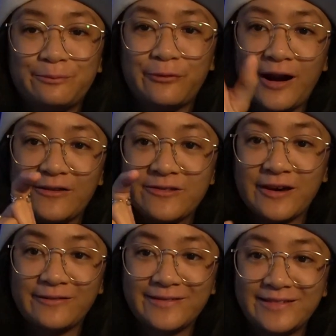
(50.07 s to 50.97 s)
branch
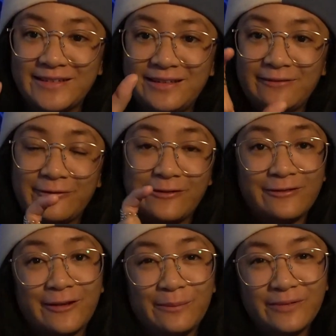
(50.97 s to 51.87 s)
out into different
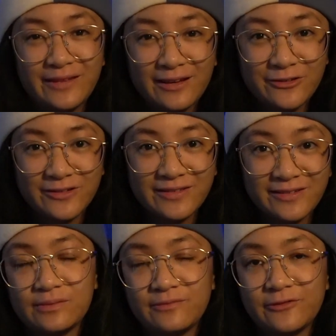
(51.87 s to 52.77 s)

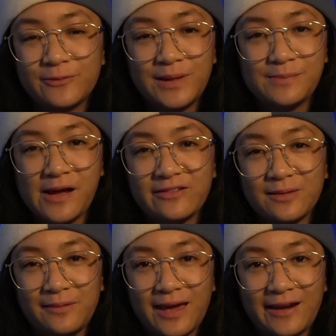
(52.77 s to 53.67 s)
subsections. For me, my
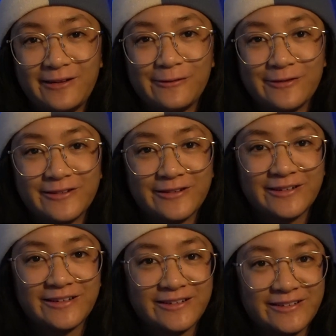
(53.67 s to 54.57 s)
subcategories
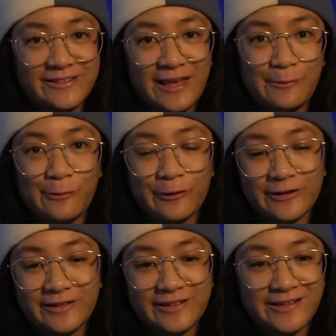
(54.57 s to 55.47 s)
are
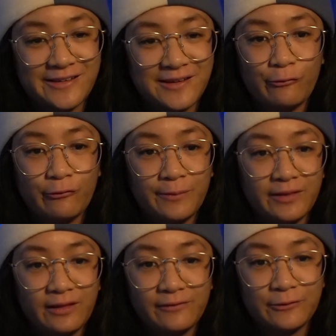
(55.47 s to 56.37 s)
skateboarding, woman
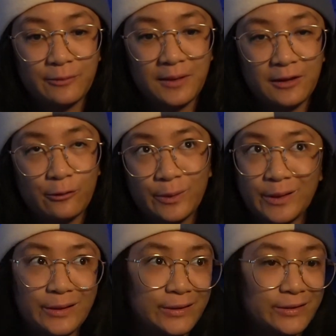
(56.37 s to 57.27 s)
loving woman,
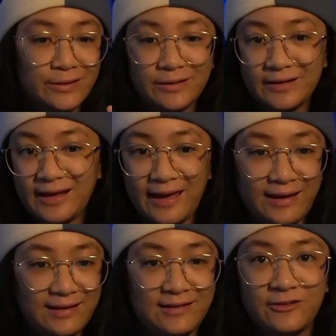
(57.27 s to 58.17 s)
queer,
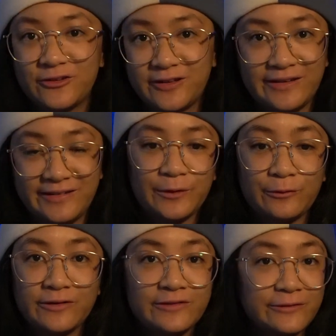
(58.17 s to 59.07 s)
gay,
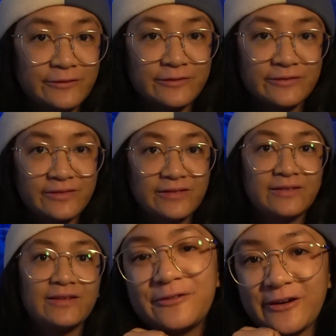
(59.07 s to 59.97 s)

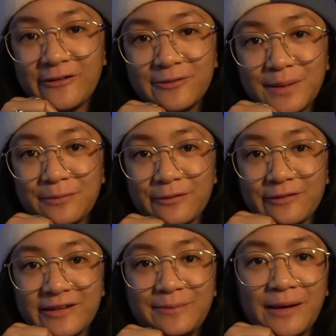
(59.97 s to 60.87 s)
crystals. Shout out to my
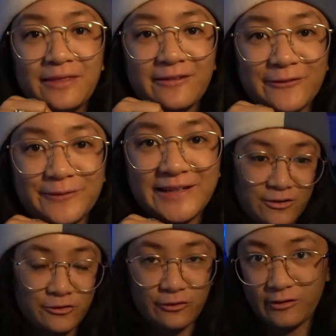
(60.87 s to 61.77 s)
brother, he made this for me.
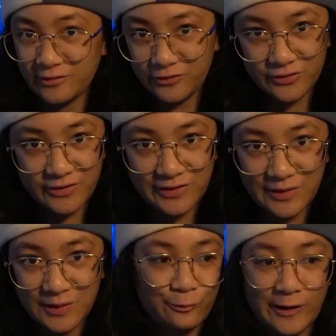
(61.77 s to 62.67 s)

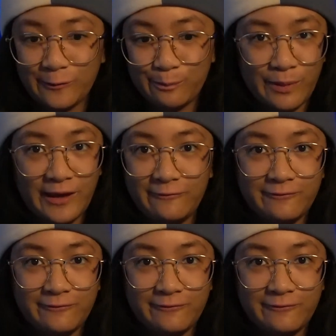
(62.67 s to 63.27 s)
Astrology, random pet